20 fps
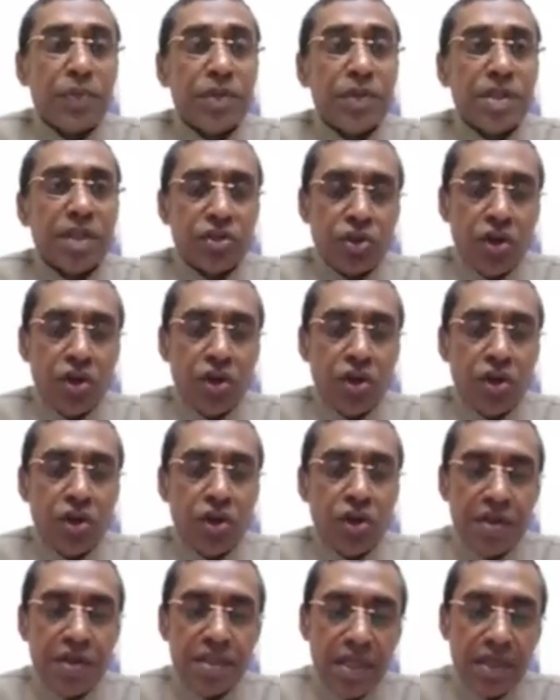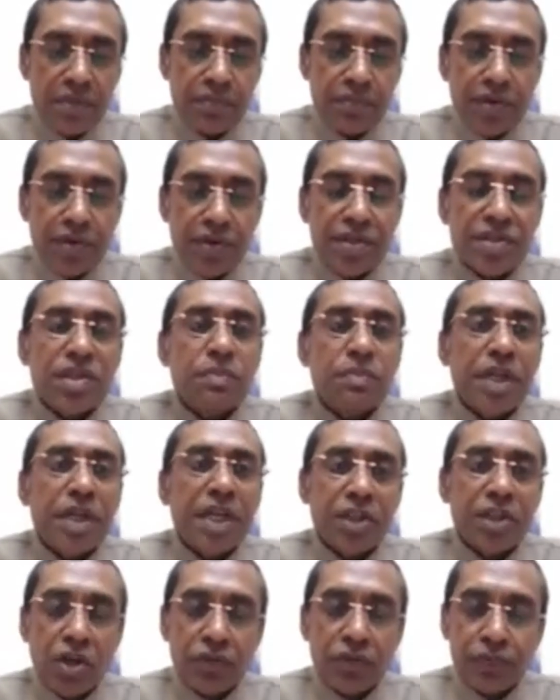Professor Shaw is the
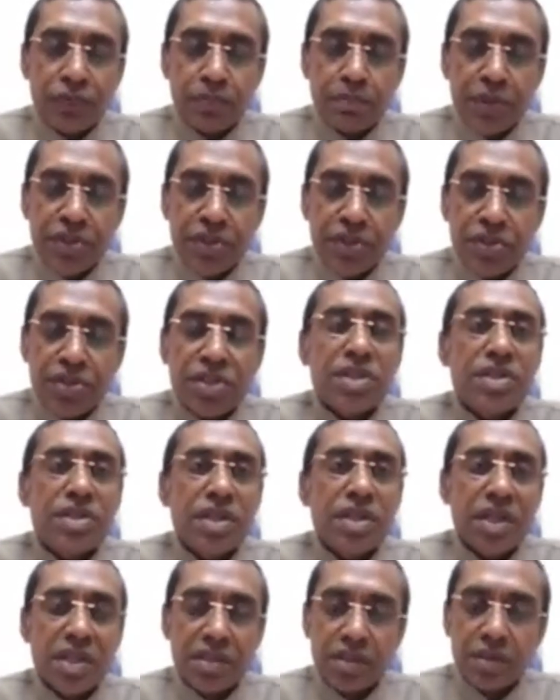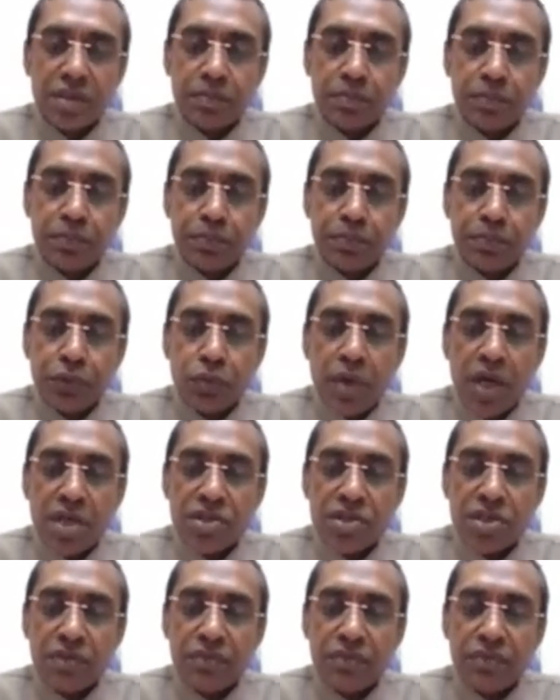recipient of prestigious
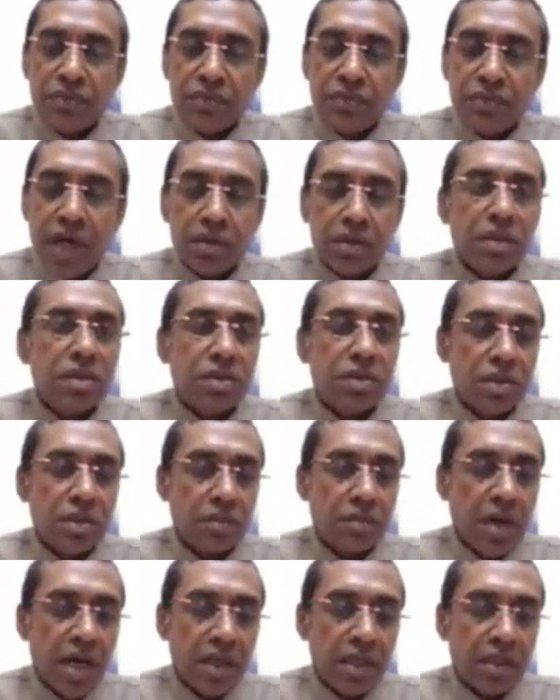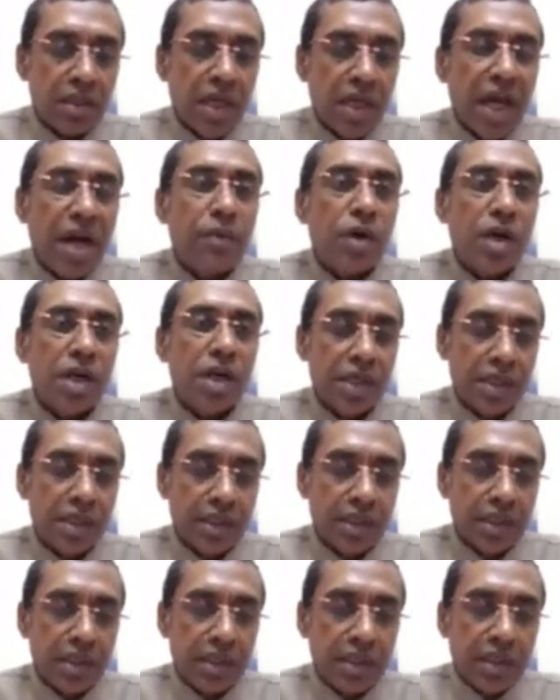Pravasi Bharatiya Sanman
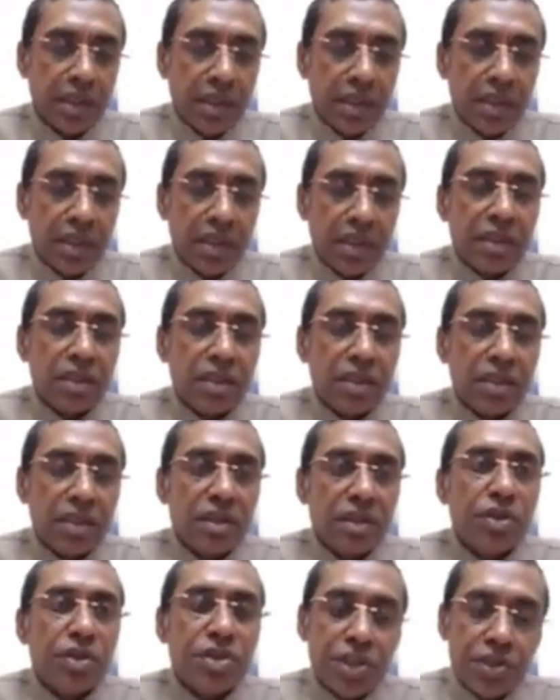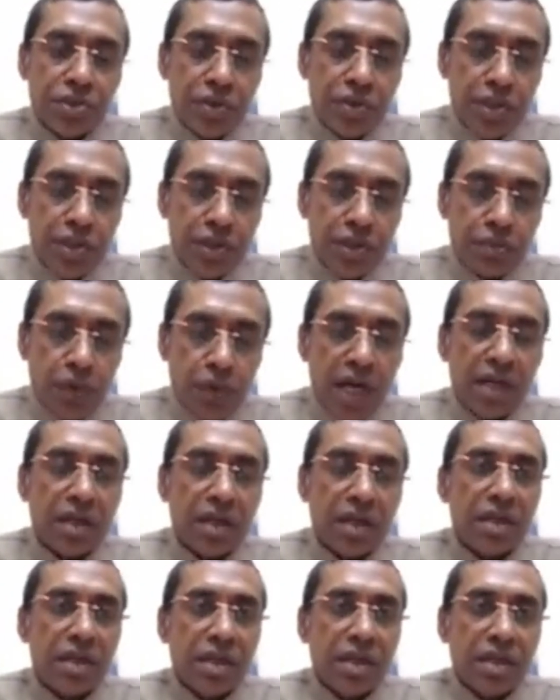Award
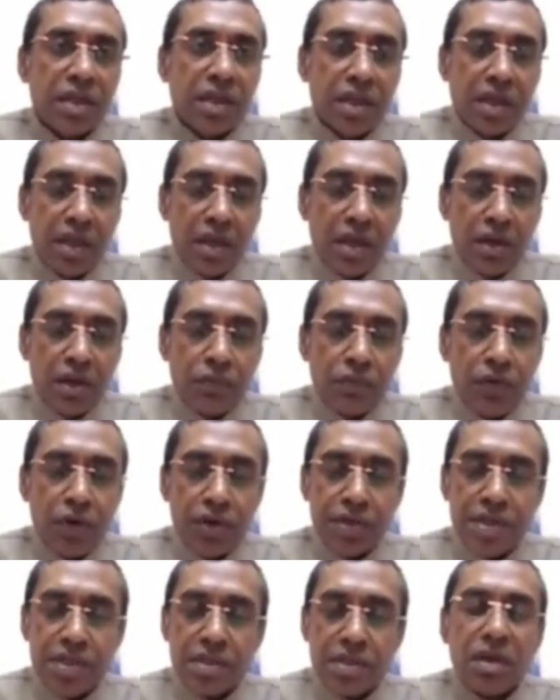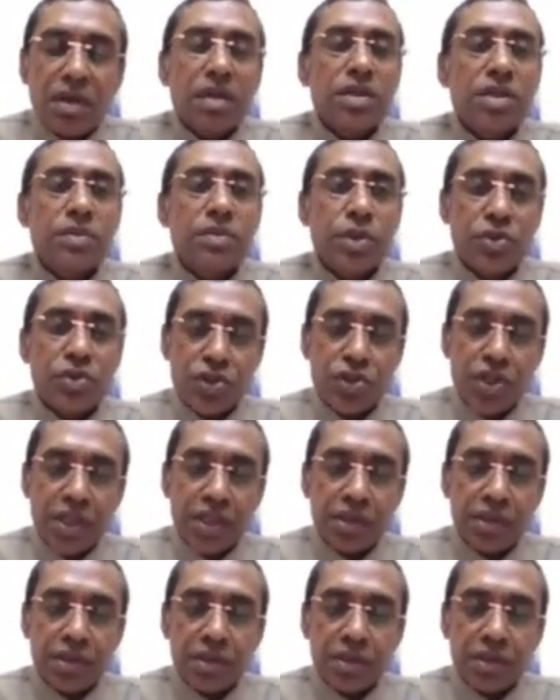2021 for his
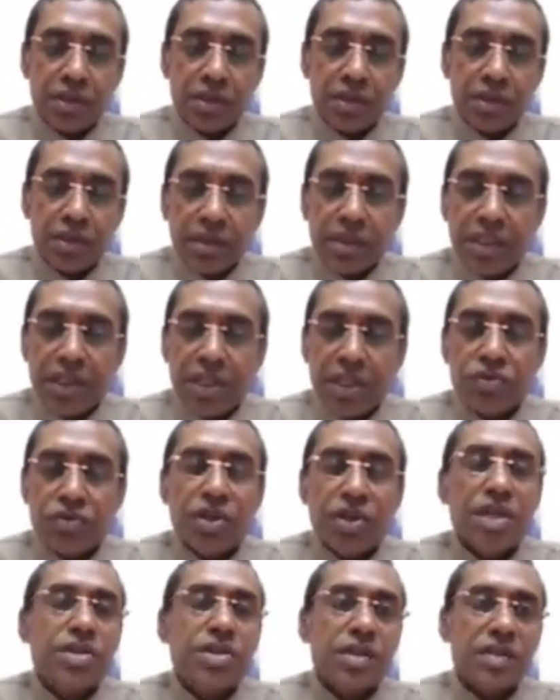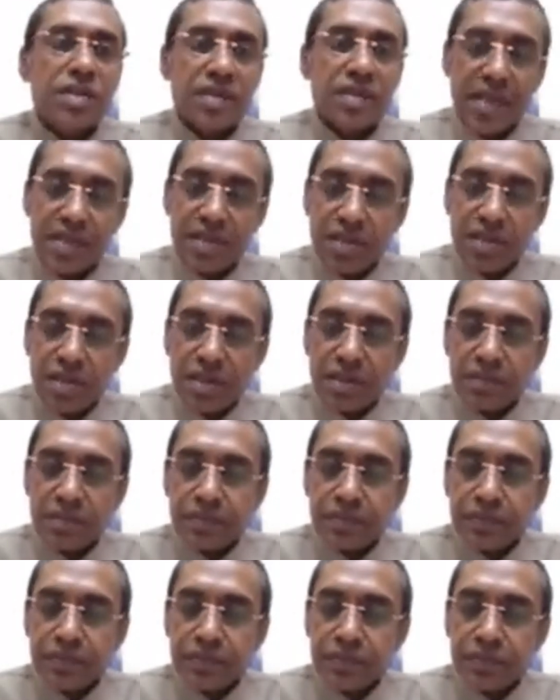contribution in education sector.